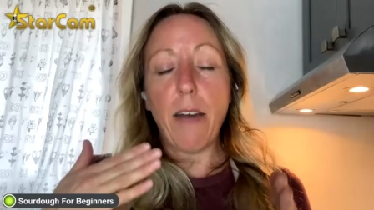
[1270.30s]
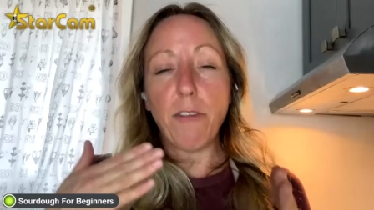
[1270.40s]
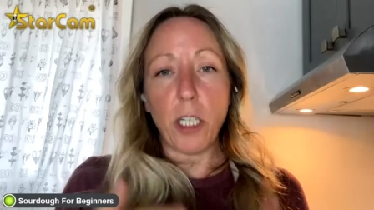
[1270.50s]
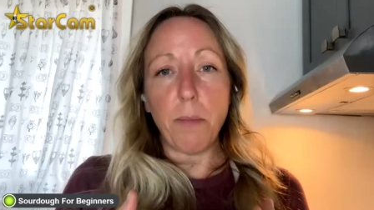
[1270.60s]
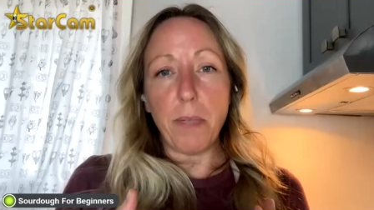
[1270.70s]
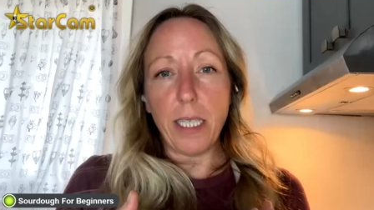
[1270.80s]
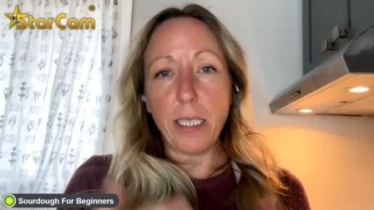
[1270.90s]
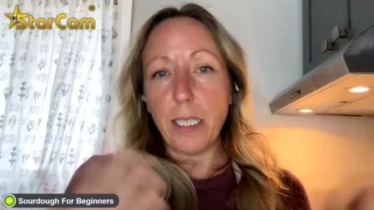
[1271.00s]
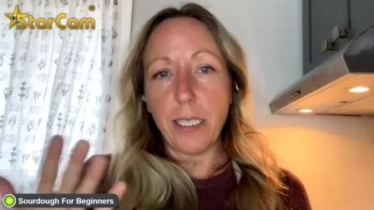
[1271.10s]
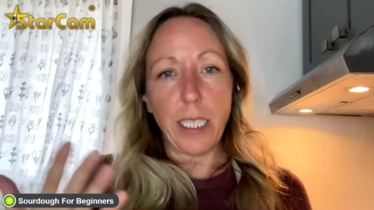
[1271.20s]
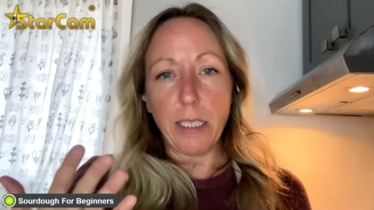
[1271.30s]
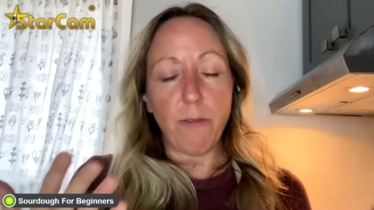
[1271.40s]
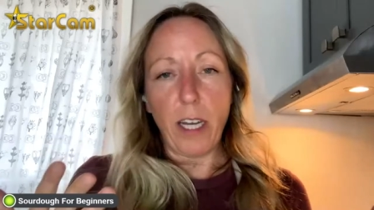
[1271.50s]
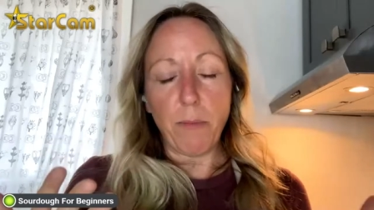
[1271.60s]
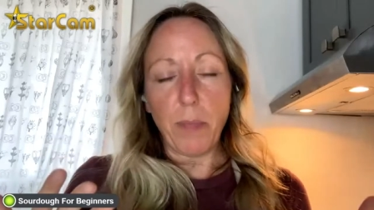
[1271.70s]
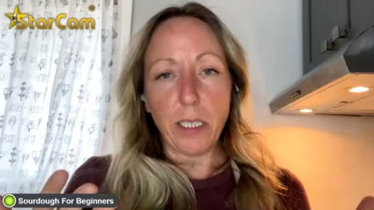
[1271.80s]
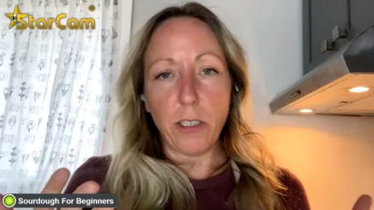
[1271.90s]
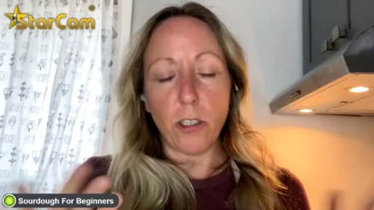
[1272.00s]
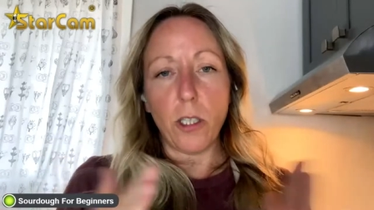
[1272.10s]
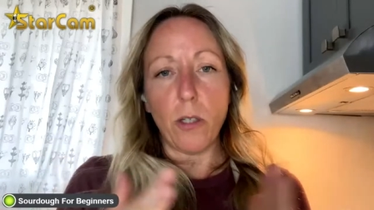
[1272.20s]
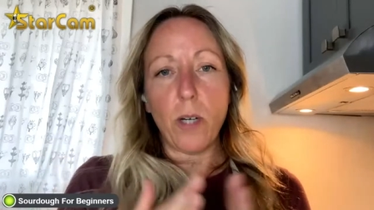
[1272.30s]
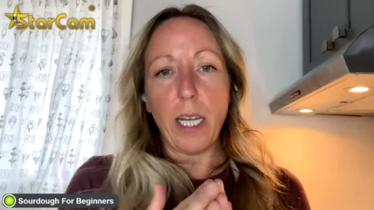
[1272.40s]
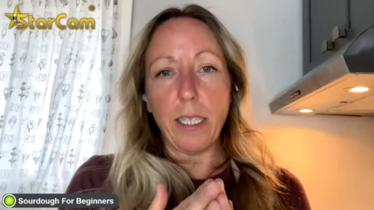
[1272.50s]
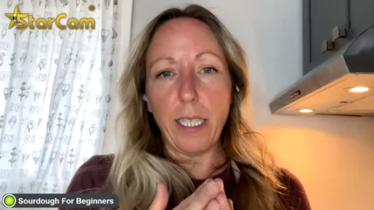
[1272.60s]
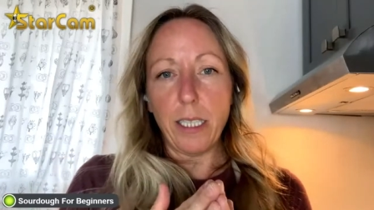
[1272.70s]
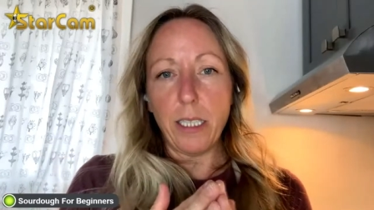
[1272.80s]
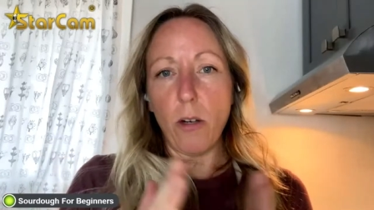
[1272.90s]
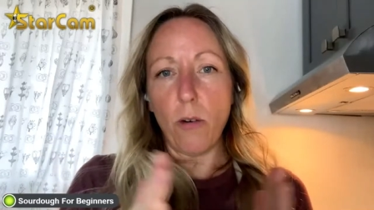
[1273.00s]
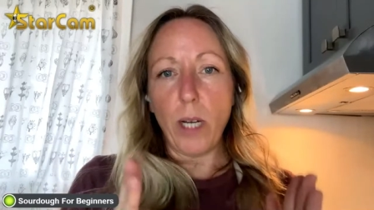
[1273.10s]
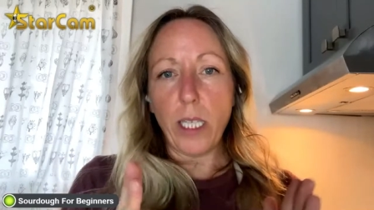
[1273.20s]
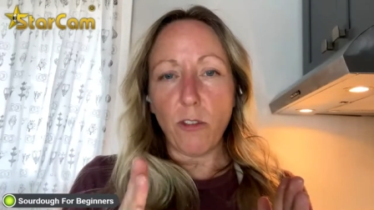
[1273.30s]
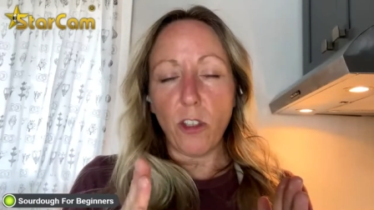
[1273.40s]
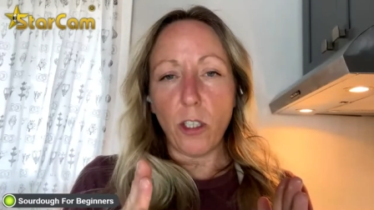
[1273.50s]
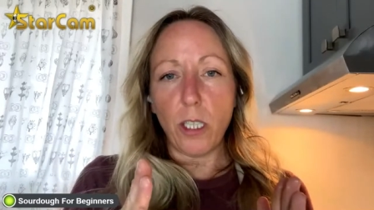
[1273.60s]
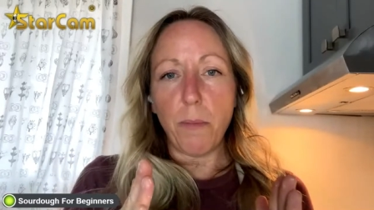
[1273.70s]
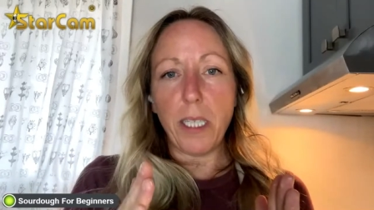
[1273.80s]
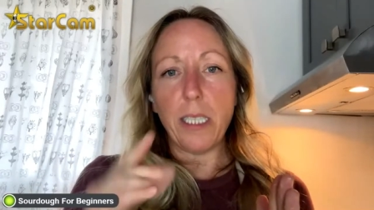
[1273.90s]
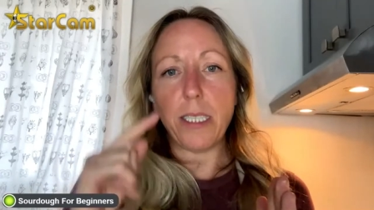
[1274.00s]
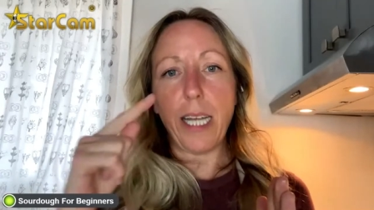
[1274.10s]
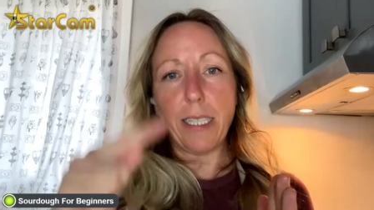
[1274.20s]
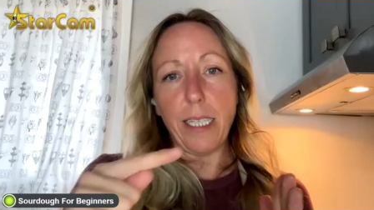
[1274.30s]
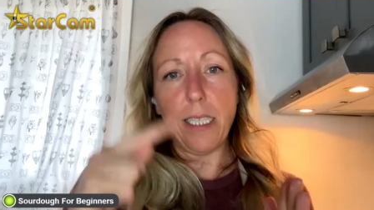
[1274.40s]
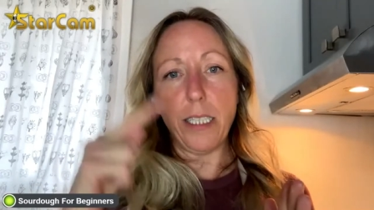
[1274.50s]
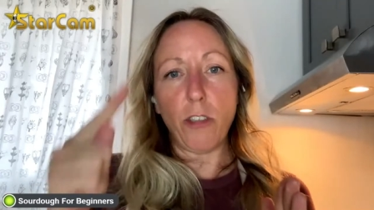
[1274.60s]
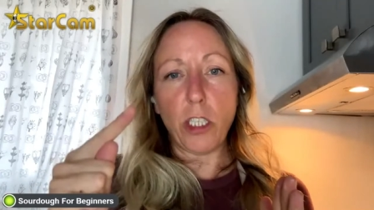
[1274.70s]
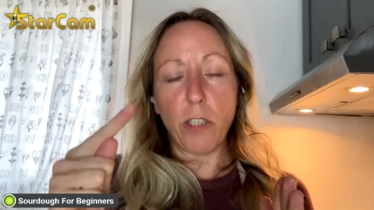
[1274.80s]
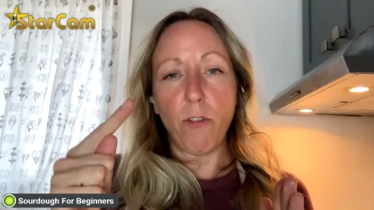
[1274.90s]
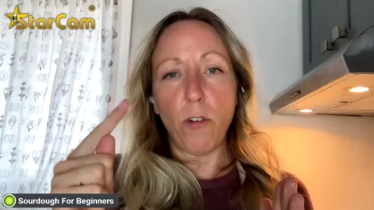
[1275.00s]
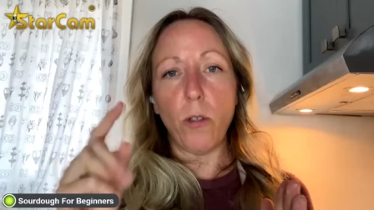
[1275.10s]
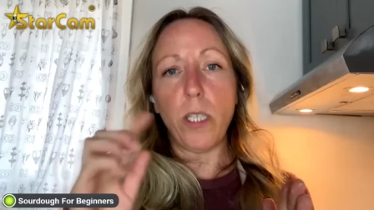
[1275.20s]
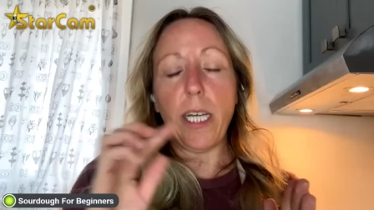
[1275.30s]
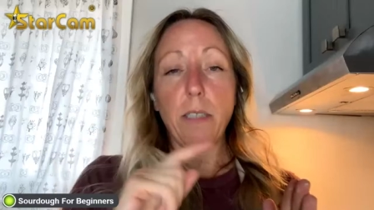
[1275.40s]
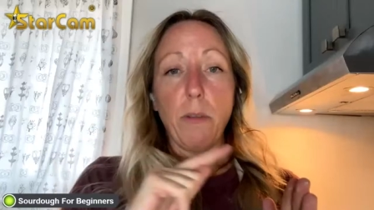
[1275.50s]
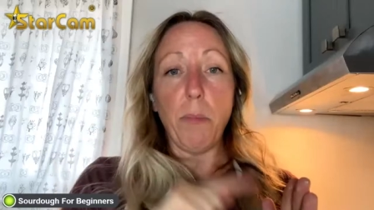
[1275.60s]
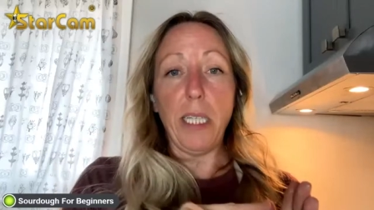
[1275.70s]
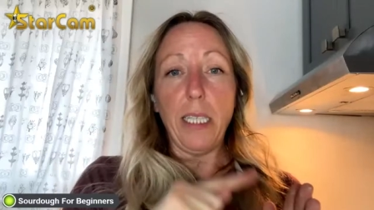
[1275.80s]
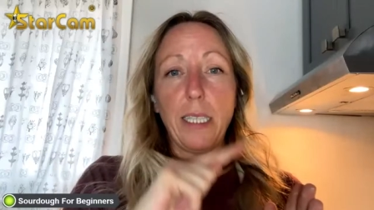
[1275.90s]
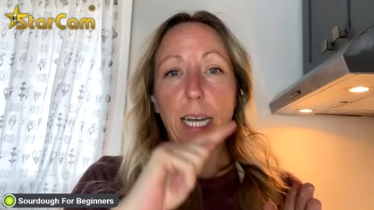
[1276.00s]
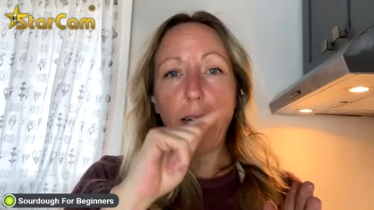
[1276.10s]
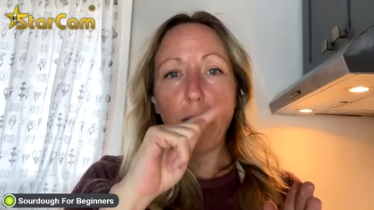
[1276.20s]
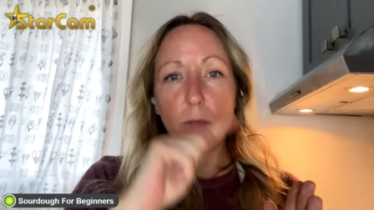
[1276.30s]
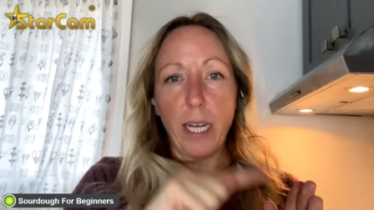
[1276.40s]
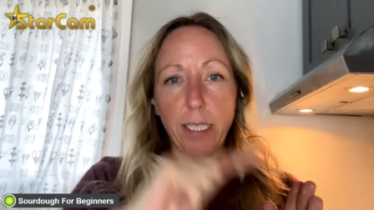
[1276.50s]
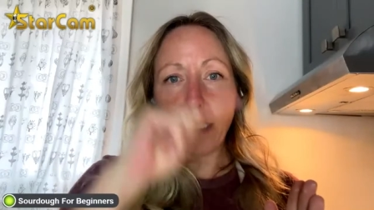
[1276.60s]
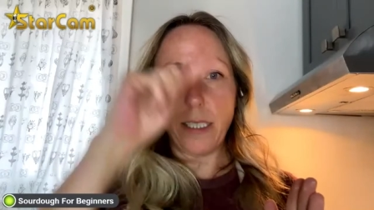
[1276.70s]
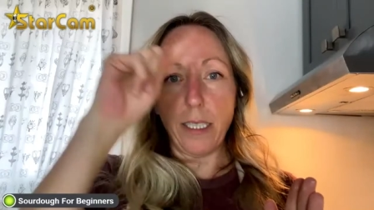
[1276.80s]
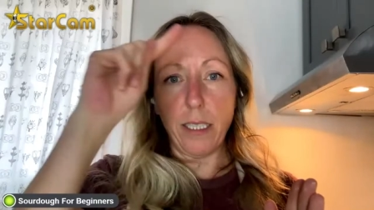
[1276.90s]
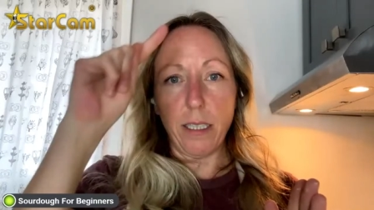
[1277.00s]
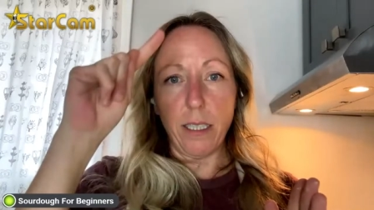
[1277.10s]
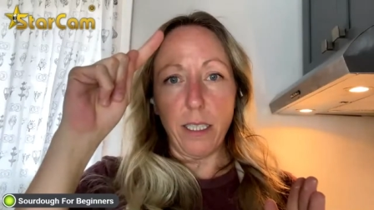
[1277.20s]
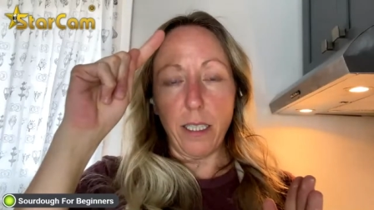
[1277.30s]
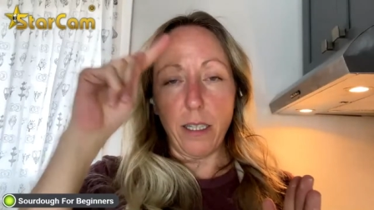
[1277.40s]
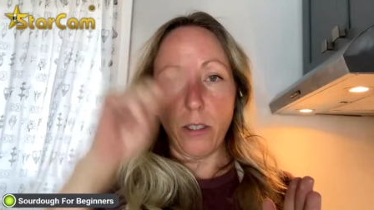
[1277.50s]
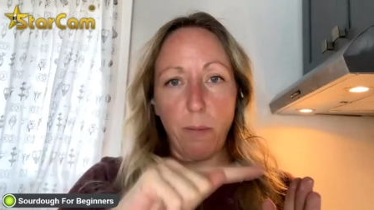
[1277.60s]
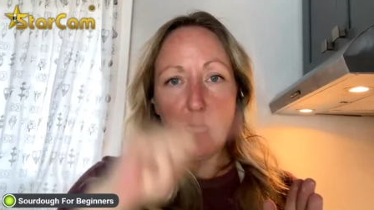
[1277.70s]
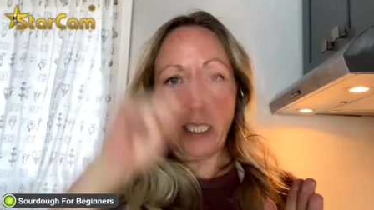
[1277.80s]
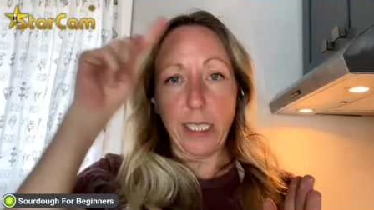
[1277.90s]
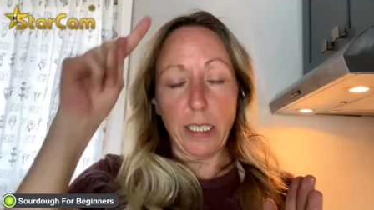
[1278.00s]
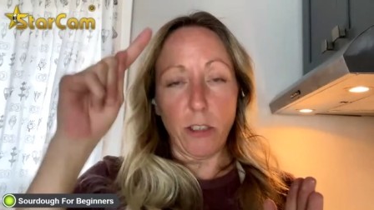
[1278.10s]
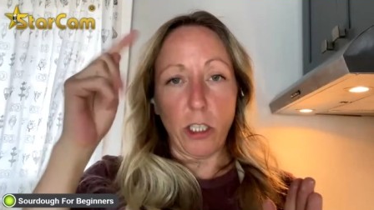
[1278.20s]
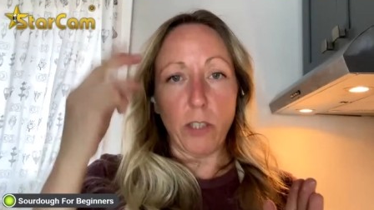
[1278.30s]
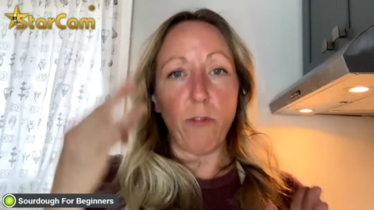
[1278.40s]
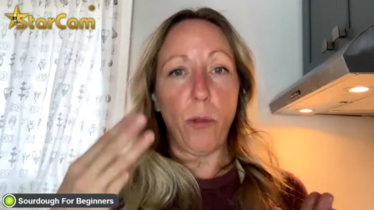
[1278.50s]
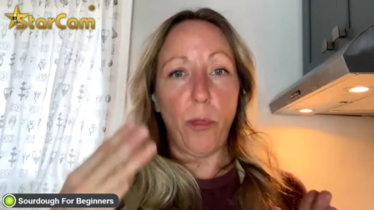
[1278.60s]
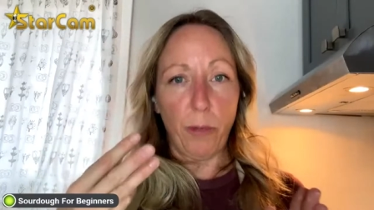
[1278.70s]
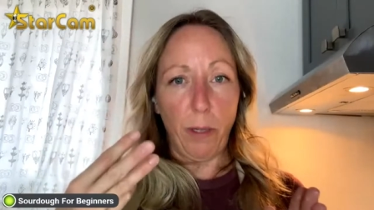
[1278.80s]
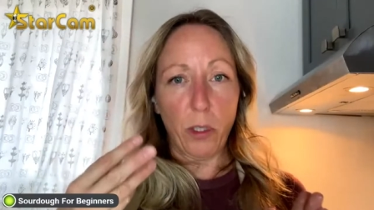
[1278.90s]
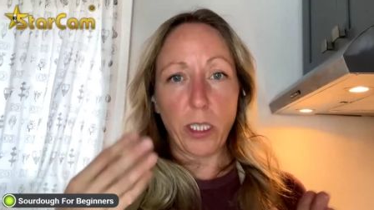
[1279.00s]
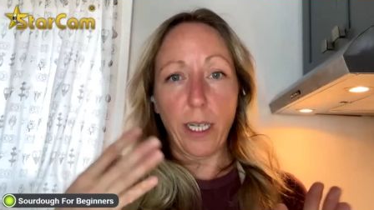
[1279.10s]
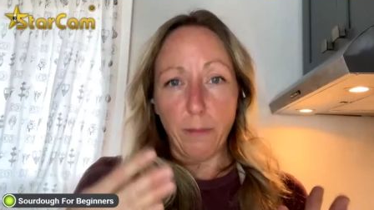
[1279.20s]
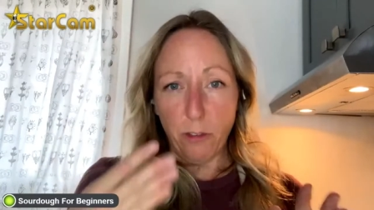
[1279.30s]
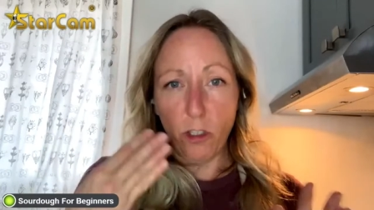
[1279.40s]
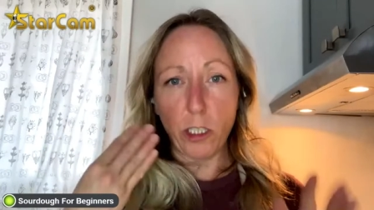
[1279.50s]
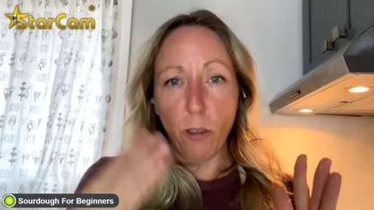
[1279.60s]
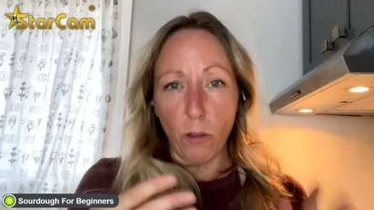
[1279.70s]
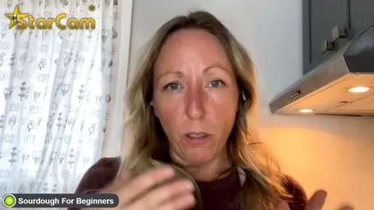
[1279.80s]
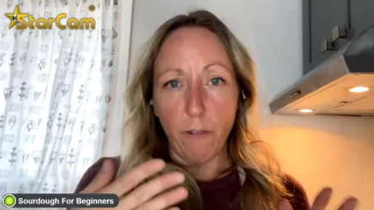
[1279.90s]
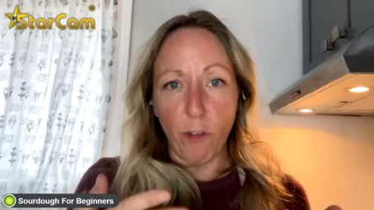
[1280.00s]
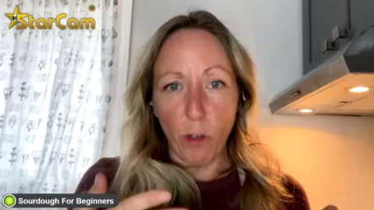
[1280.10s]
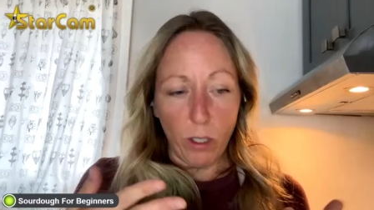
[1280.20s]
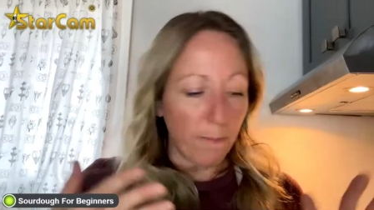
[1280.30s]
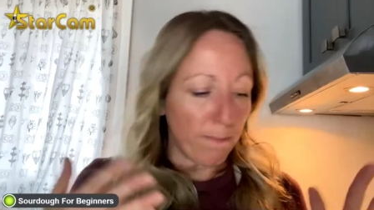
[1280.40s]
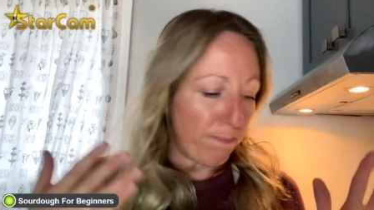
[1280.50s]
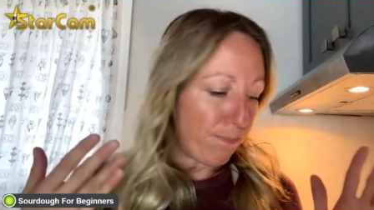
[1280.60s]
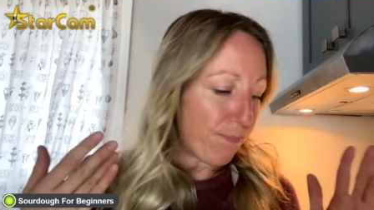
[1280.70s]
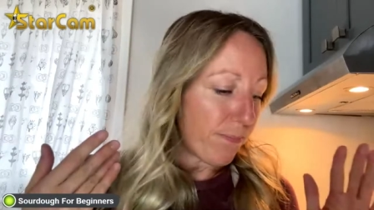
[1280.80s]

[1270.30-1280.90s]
After I mix, it takes five minutes or so. I let the dough rest for 30 minutes and then I stretch and fold and I repeat that rest 30 minutes and stretch and fold three more times for a total of four